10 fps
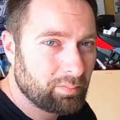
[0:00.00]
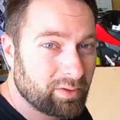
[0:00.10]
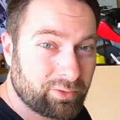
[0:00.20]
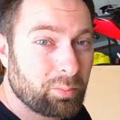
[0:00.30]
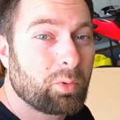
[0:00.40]

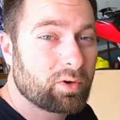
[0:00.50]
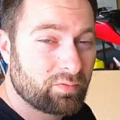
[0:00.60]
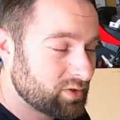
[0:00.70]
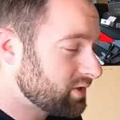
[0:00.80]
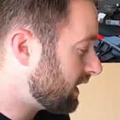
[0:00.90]
big supporter
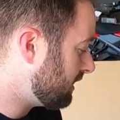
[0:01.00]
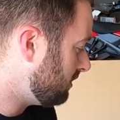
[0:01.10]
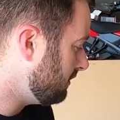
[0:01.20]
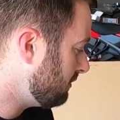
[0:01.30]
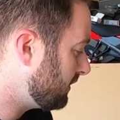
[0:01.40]
of the
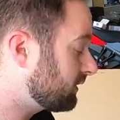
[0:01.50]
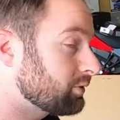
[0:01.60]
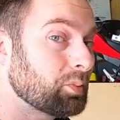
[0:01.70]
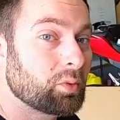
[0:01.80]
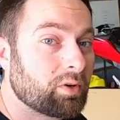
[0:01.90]
channel, big
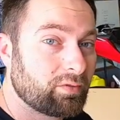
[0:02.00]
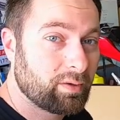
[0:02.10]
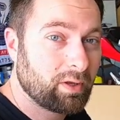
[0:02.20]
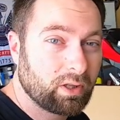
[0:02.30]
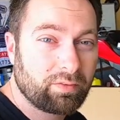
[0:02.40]
supporter of
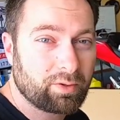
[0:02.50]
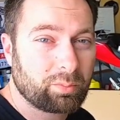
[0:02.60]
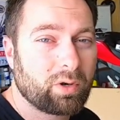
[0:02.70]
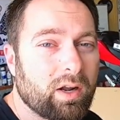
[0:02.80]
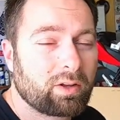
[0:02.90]
them. I love their
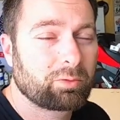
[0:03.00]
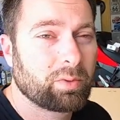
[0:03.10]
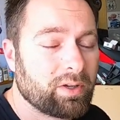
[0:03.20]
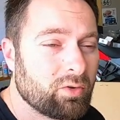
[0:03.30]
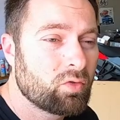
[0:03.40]
products,
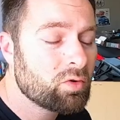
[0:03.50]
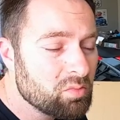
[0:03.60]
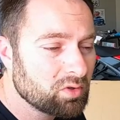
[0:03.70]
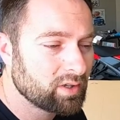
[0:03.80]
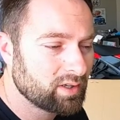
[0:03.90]
but
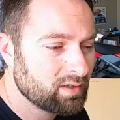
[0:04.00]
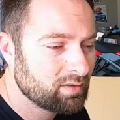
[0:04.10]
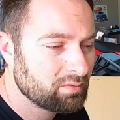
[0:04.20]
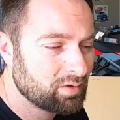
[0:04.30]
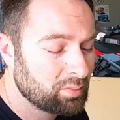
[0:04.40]
normally,
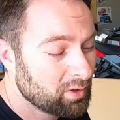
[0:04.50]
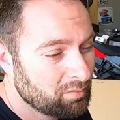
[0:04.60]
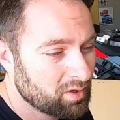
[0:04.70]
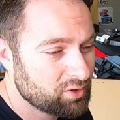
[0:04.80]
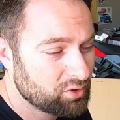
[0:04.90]
well, pretty
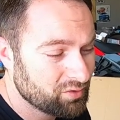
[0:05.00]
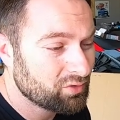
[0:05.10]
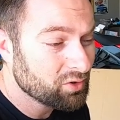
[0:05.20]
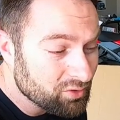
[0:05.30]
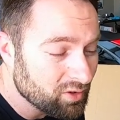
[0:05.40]
much
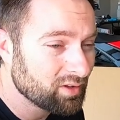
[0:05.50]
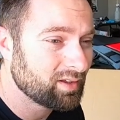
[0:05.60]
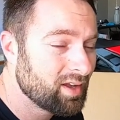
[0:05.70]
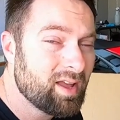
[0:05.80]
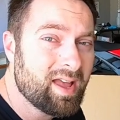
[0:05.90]

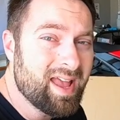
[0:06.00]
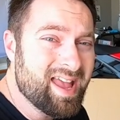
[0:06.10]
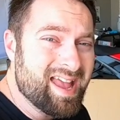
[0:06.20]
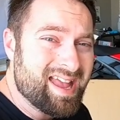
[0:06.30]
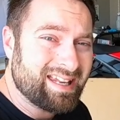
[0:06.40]
universally,
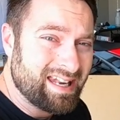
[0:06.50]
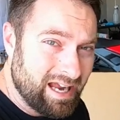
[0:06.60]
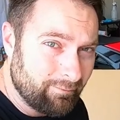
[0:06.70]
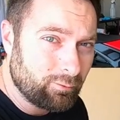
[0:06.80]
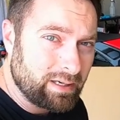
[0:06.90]
in
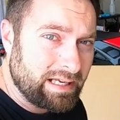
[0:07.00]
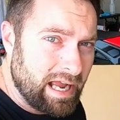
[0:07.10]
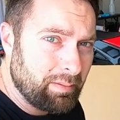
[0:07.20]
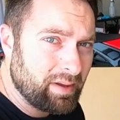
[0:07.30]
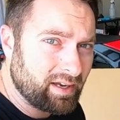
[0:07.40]
every
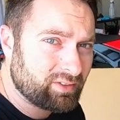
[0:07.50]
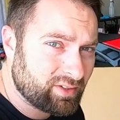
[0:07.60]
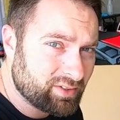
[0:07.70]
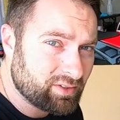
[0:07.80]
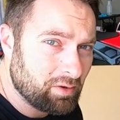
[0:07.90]
Catback
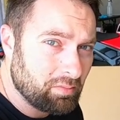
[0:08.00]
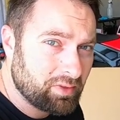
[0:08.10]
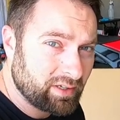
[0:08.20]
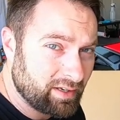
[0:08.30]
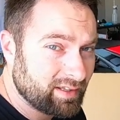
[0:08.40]
system
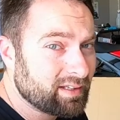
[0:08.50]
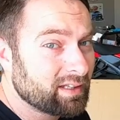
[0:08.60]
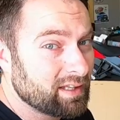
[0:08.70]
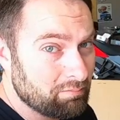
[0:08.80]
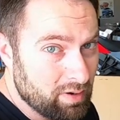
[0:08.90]
that I think
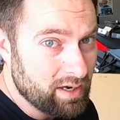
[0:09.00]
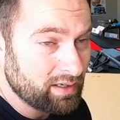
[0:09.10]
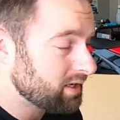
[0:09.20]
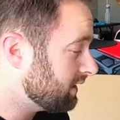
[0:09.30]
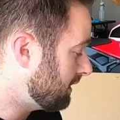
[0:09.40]
that they
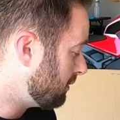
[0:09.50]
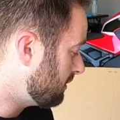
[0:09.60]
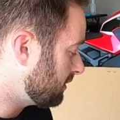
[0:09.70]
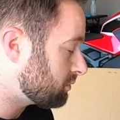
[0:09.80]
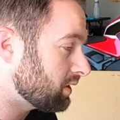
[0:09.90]
make, they
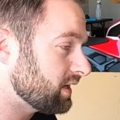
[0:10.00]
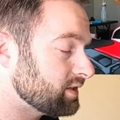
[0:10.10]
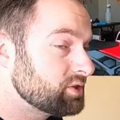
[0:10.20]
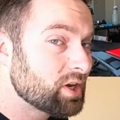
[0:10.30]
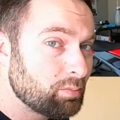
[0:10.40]
pretty much run a
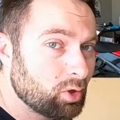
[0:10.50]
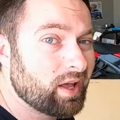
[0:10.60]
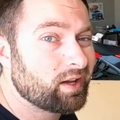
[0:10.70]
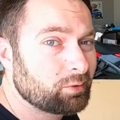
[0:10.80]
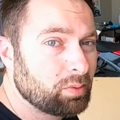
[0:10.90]
double
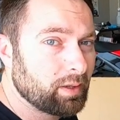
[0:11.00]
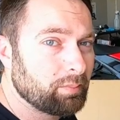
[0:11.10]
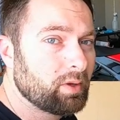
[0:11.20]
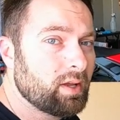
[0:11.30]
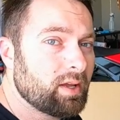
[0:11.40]
X
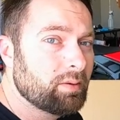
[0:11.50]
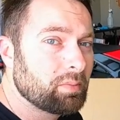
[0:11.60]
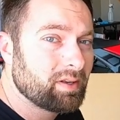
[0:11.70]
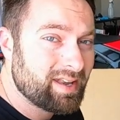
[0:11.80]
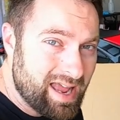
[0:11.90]
pipe.
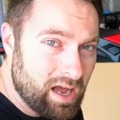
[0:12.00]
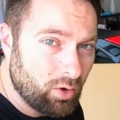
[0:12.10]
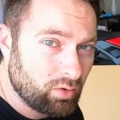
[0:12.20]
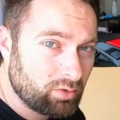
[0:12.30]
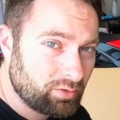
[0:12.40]
But now
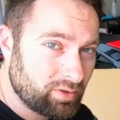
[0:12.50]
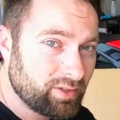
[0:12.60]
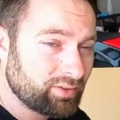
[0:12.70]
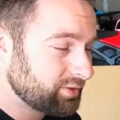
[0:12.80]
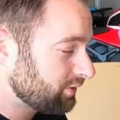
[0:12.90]

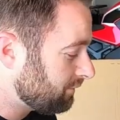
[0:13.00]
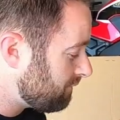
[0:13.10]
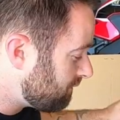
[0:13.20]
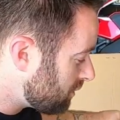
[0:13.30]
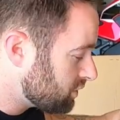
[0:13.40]
this is the
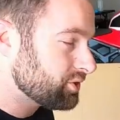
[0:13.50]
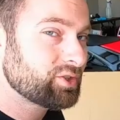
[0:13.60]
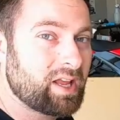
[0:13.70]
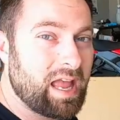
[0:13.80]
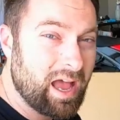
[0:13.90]

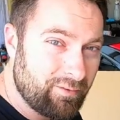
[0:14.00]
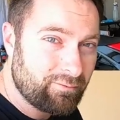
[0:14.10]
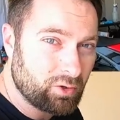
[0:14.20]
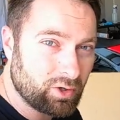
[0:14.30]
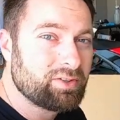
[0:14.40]
first
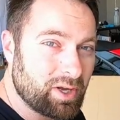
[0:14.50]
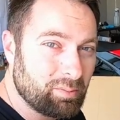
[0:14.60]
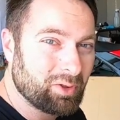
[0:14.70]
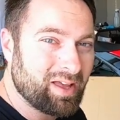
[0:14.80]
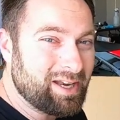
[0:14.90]
ever
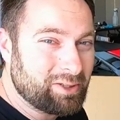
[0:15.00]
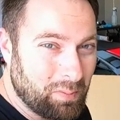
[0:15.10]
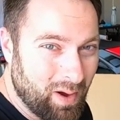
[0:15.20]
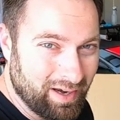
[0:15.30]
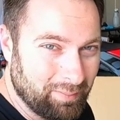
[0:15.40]
double H
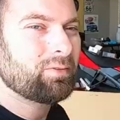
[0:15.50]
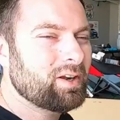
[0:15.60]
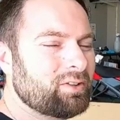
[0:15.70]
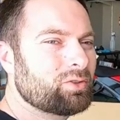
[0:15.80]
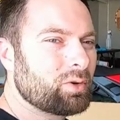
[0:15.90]
pipe.
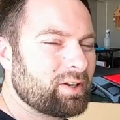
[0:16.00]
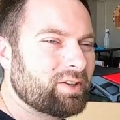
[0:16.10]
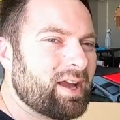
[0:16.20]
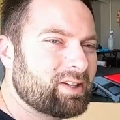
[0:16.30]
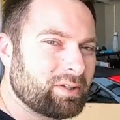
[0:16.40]
Funny story is
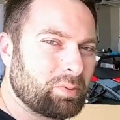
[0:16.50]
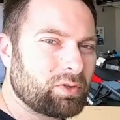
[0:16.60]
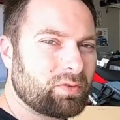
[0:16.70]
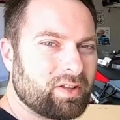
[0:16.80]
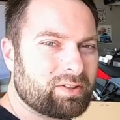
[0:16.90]
I actually
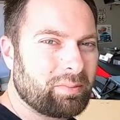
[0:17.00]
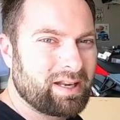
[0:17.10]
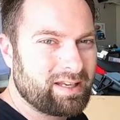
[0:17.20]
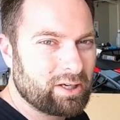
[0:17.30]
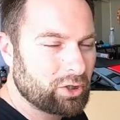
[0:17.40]
pushed for this about
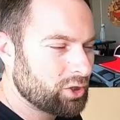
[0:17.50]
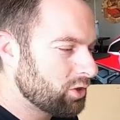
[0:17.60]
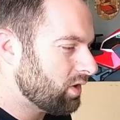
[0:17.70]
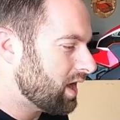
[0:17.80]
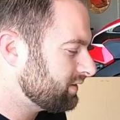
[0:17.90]
a year
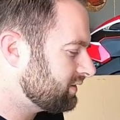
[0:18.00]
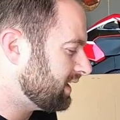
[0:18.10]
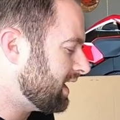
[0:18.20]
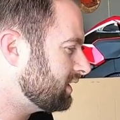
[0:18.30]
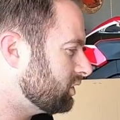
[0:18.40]
ago. I
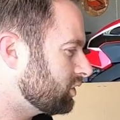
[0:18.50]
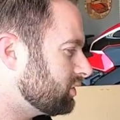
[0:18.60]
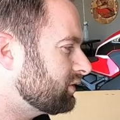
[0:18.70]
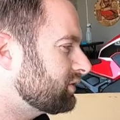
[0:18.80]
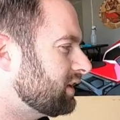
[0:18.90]
said, hey, look,
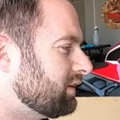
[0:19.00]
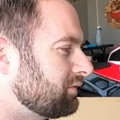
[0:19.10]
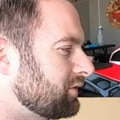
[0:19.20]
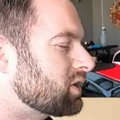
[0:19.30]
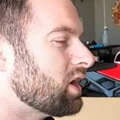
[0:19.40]
let's
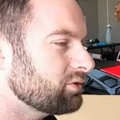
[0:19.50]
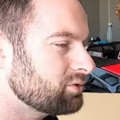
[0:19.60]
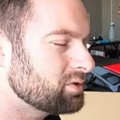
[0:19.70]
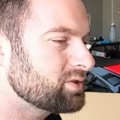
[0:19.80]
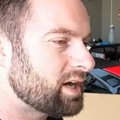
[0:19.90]
give the
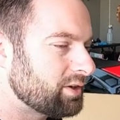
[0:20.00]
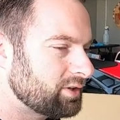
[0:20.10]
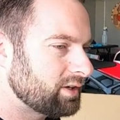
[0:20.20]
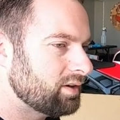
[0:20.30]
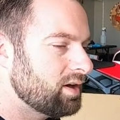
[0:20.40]
customers out
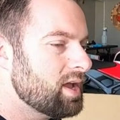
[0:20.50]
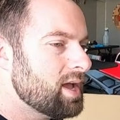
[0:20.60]
there